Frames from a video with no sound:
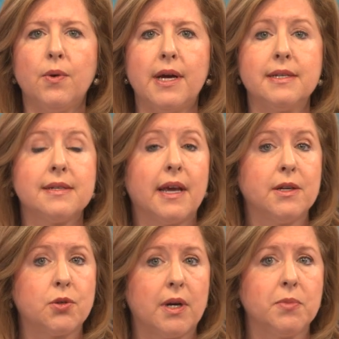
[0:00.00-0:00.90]
U.S., a
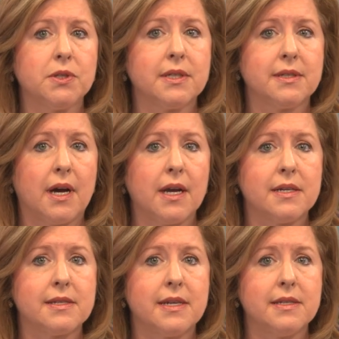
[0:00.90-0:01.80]
troubled
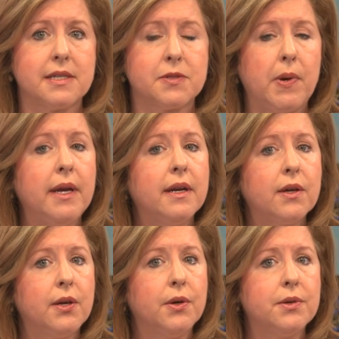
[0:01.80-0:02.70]
diocese is being
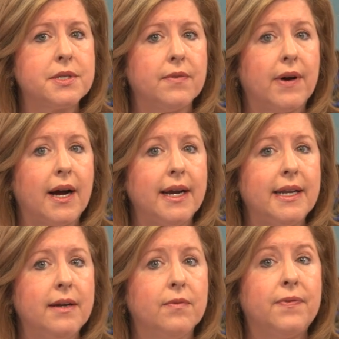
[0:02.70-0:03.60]
accused of
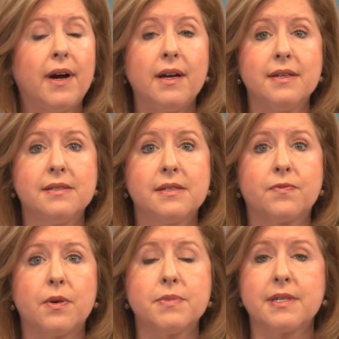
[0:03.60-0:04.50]
hiding funds
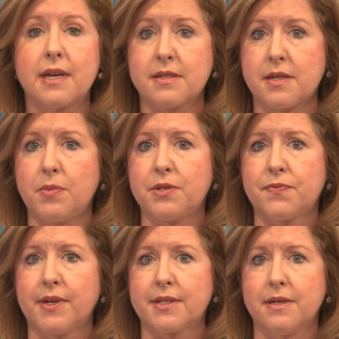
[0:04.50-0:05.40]
from sex abuse
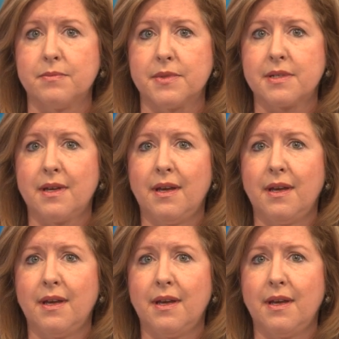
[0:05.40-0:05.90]
victims.